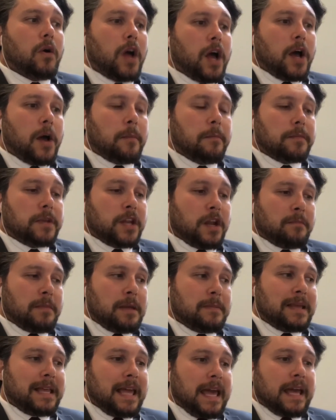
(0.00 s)

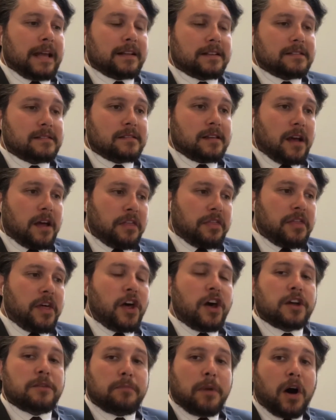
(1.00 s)
maybe getting a
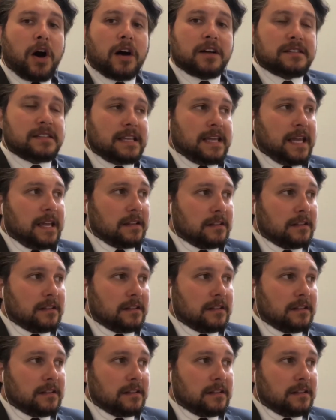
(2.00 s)
third party